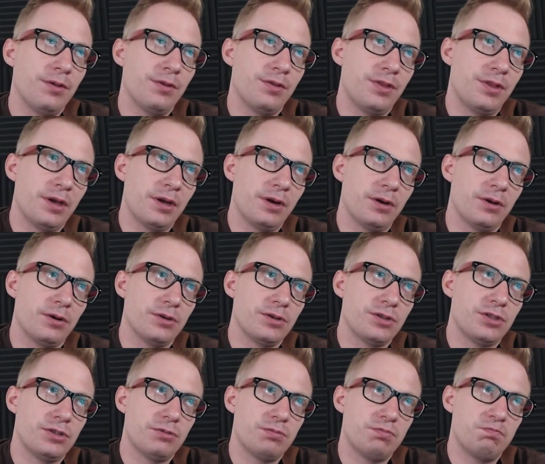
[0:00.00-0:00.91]

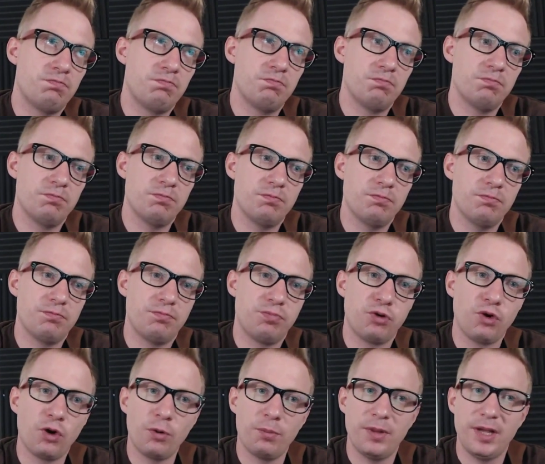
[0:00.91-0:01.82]
there's
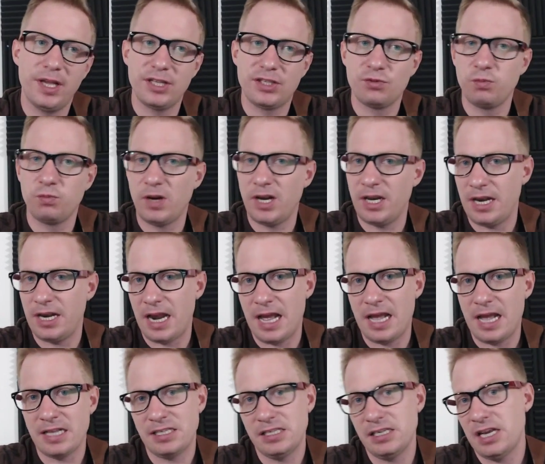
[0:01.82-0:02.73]
permits when it
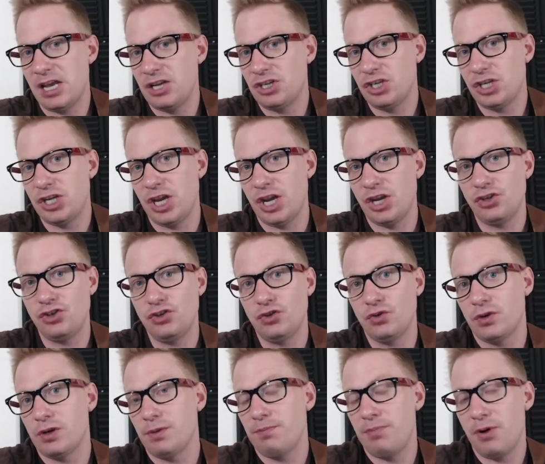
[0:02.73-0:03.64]
has an
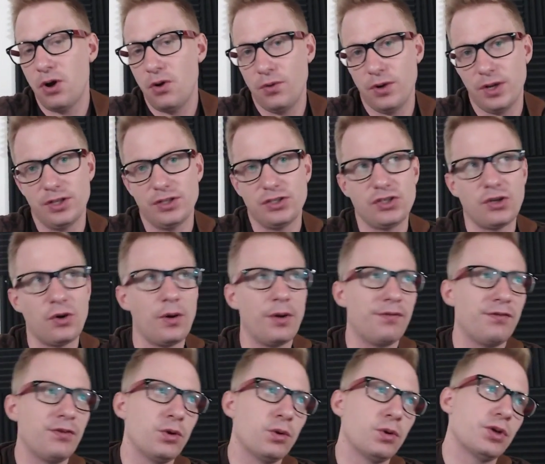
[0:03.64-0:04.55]
educational component. So
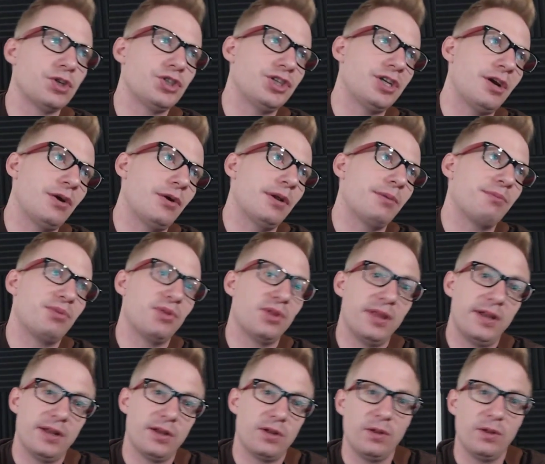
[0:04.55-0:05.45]
if you're sharing
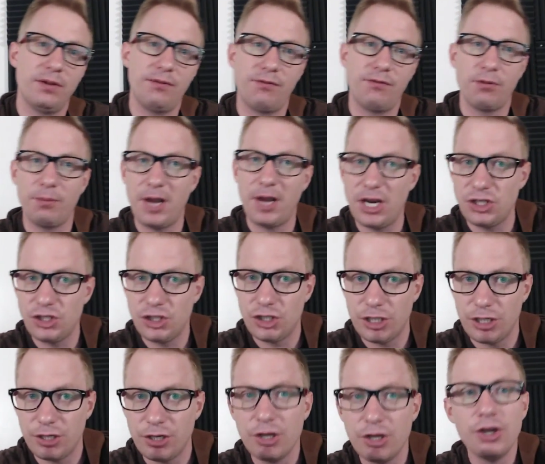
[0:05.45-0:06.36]
political
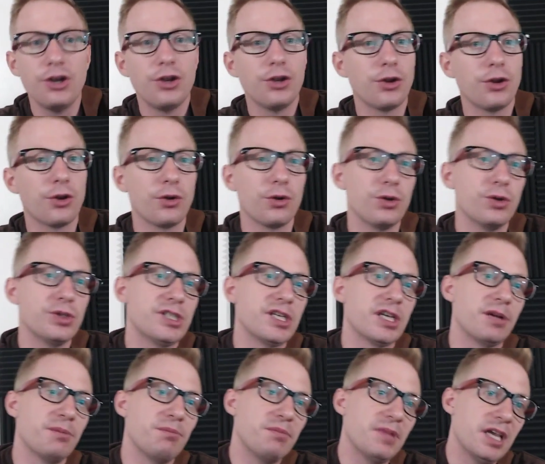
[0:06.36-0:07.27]
information, you're
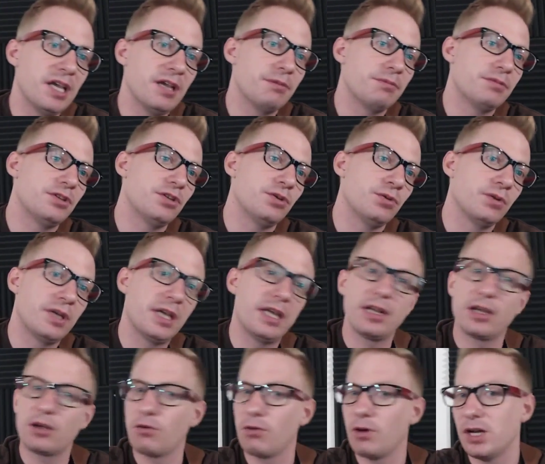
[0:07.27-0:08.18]
using a meme to get
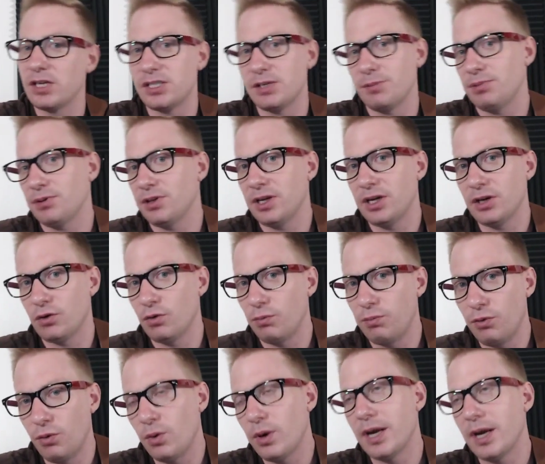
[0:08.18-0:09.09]
across a political
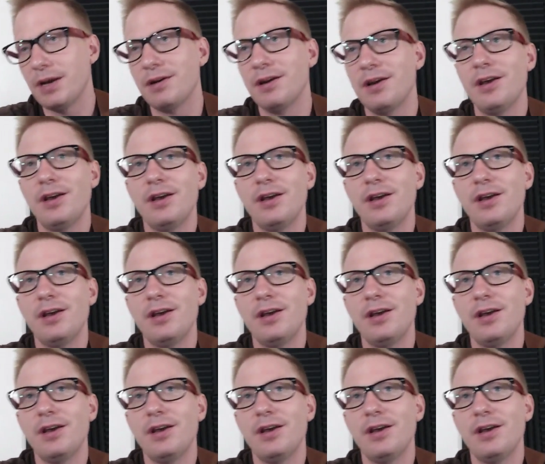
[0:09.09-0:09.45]
point,